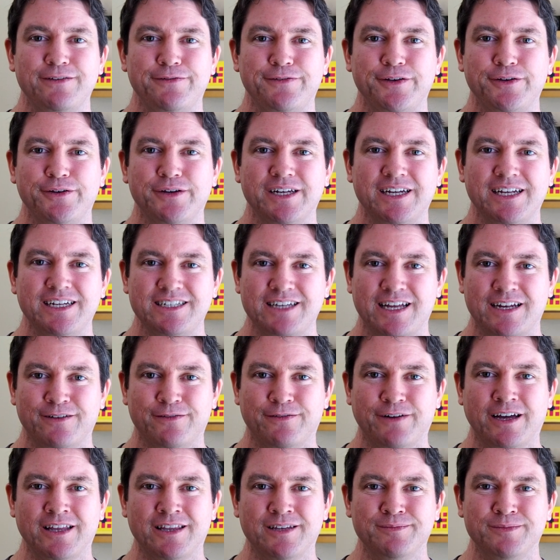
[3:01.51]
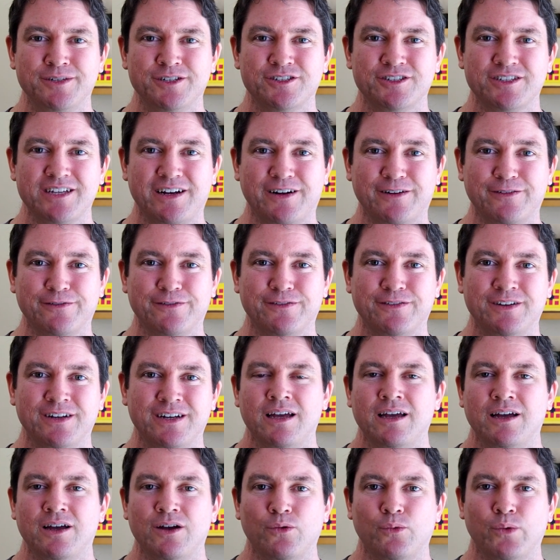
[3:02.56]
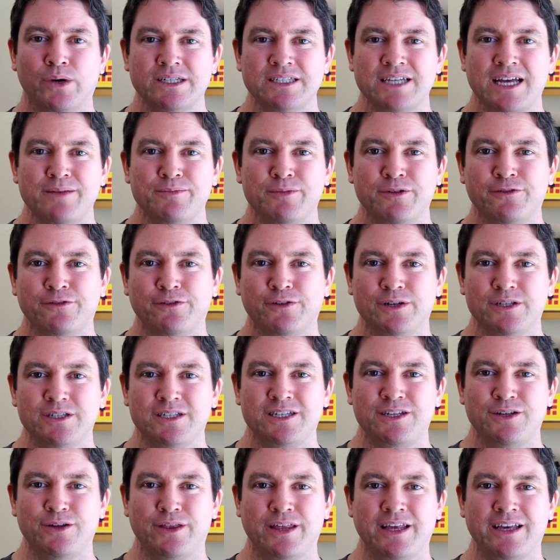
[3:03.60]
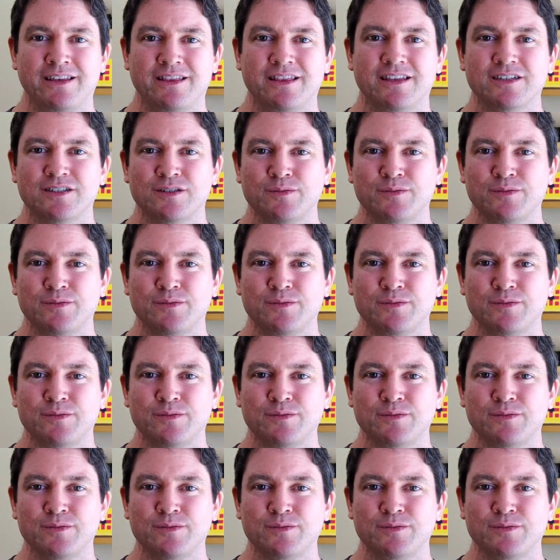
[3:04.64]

if you can identify them yourself. What type of foot do you think the